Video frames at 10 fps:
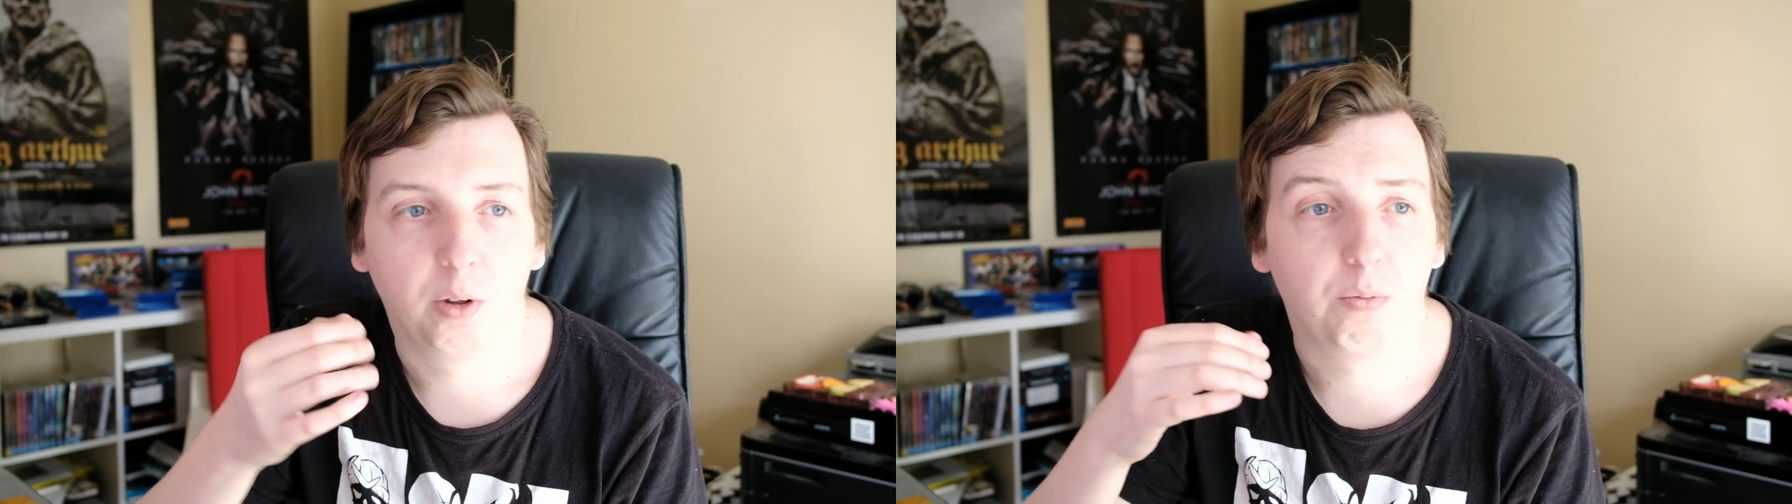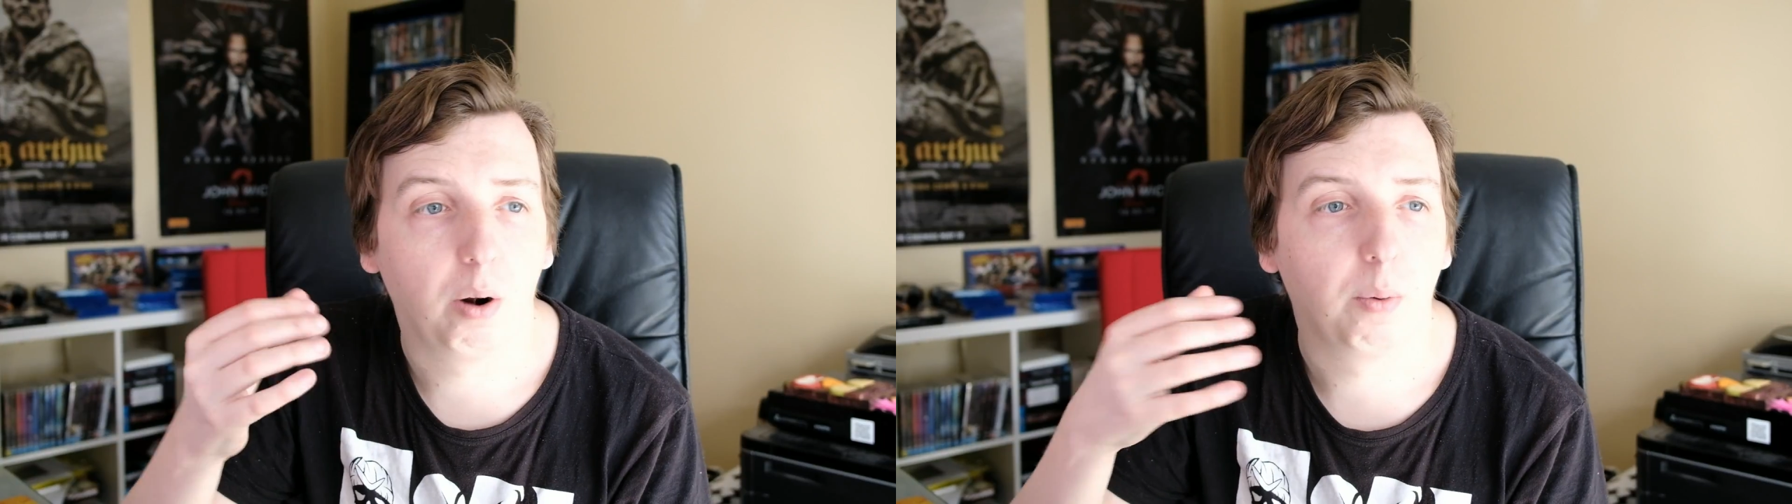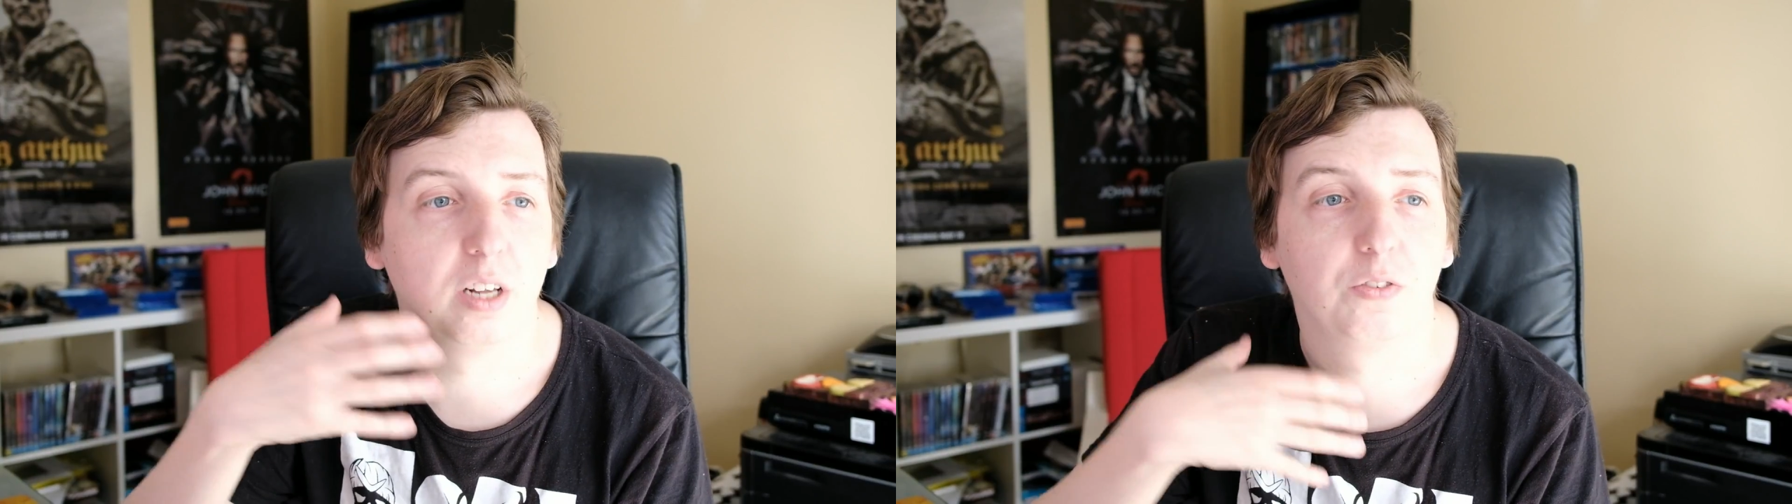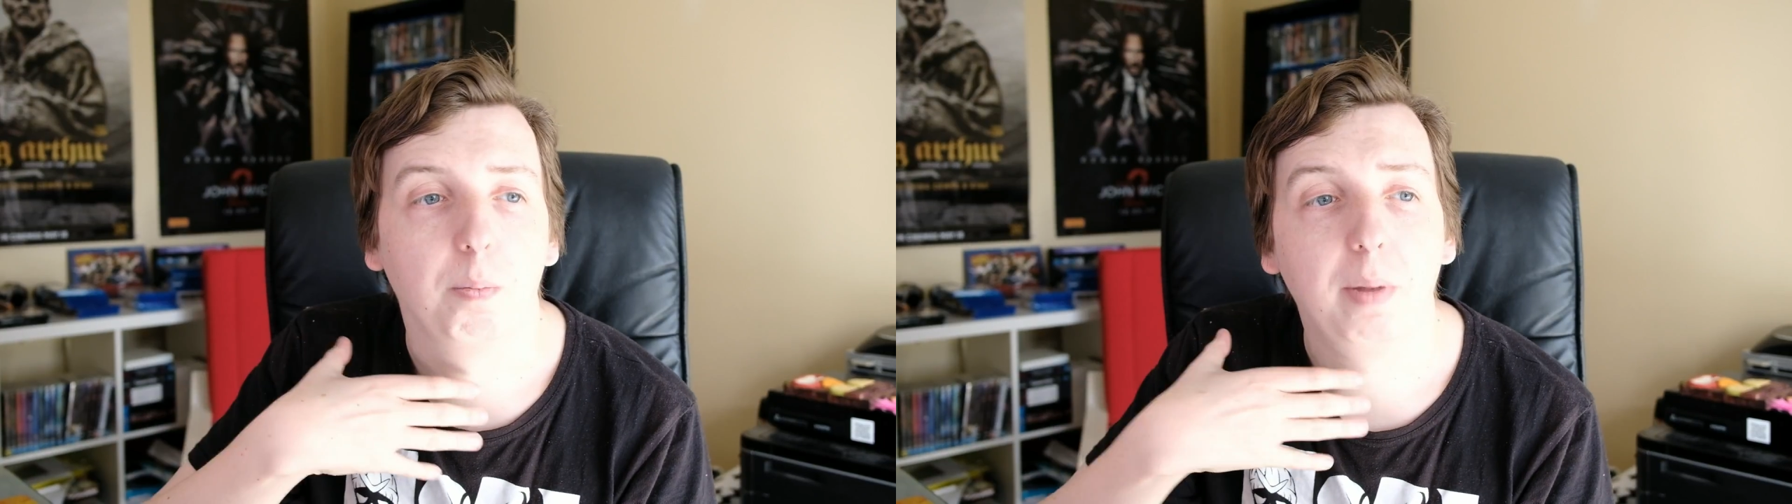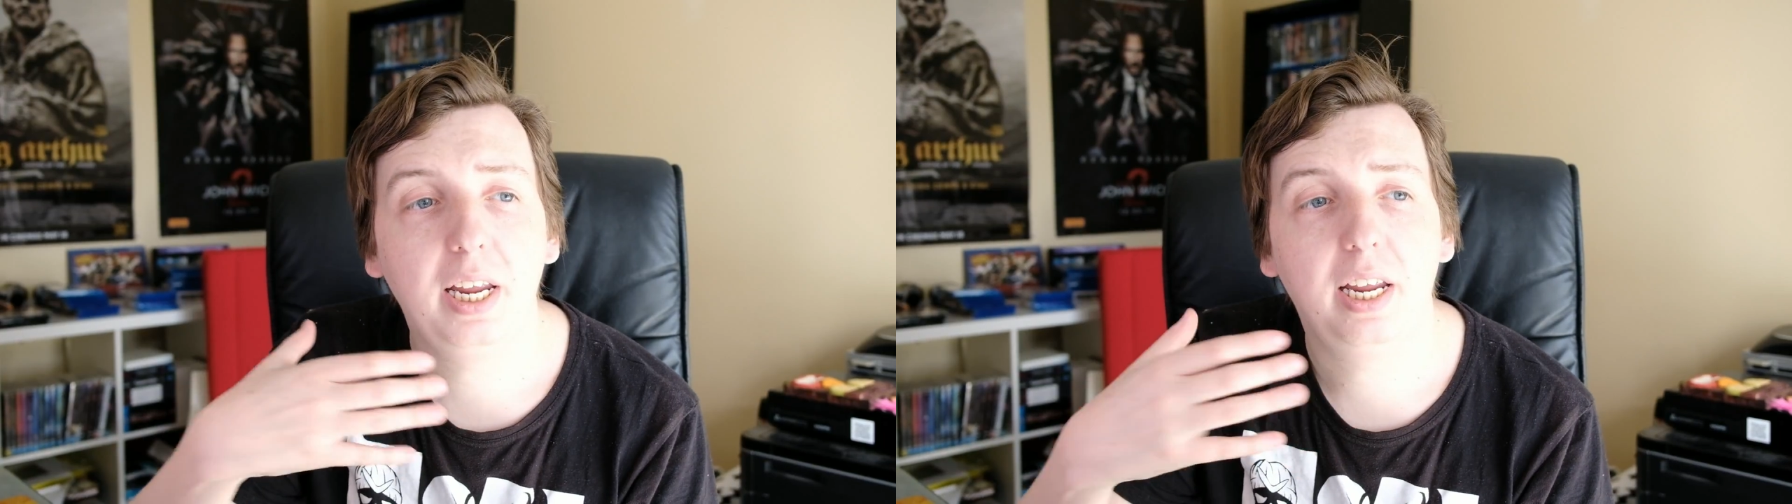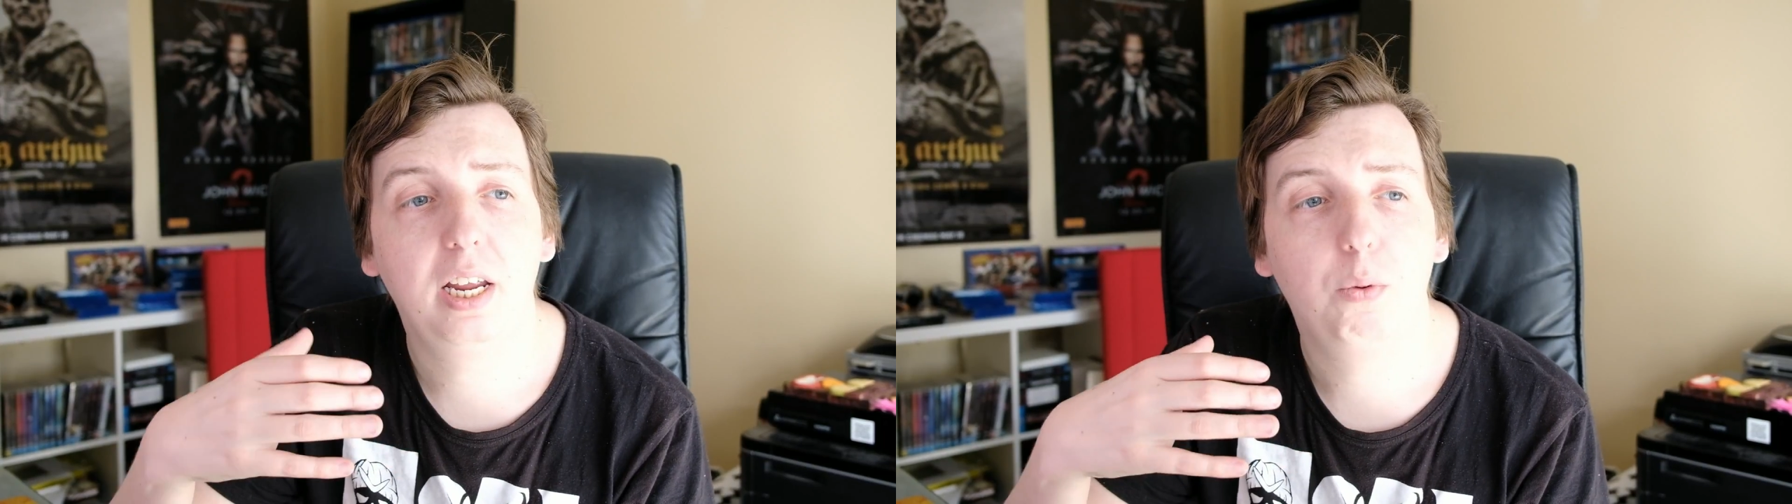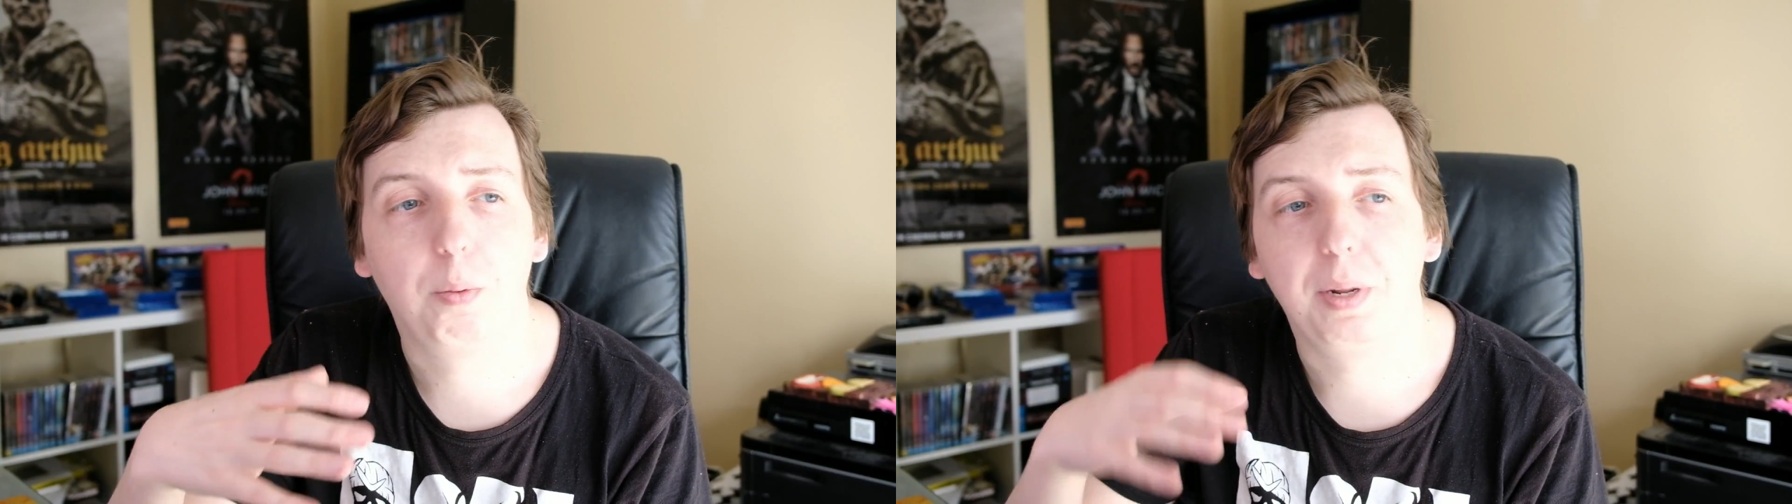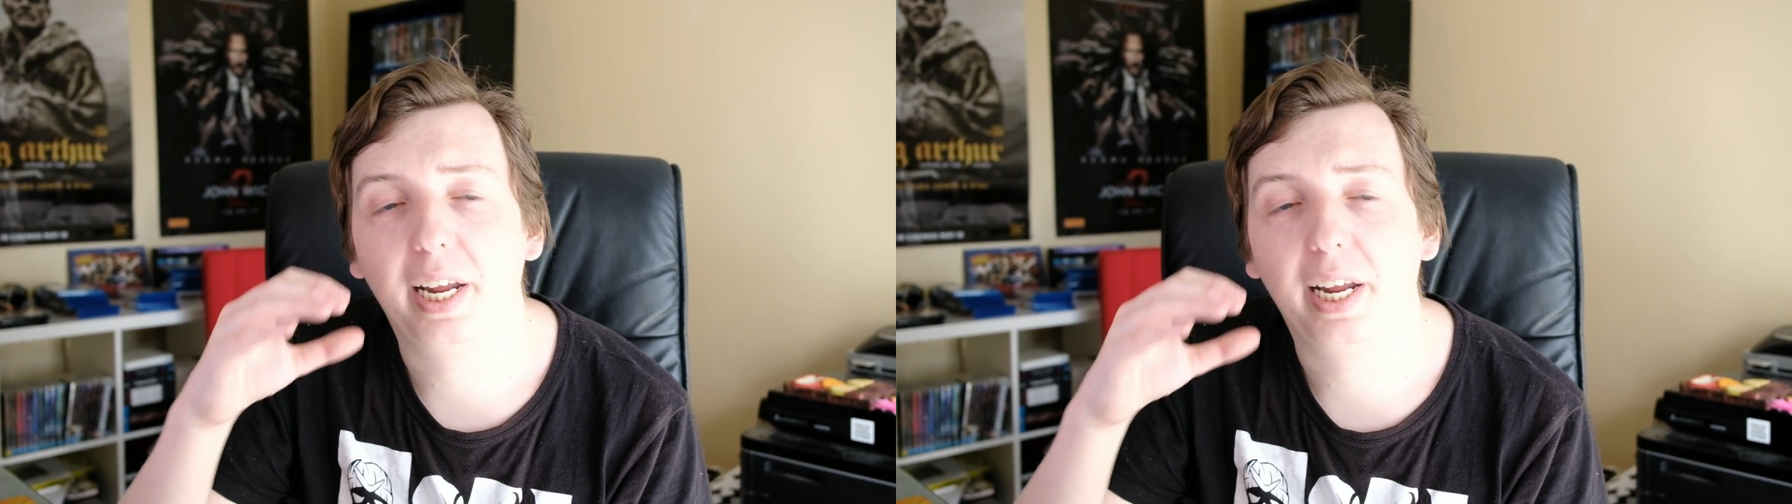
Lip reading: the frontrunners from me here would be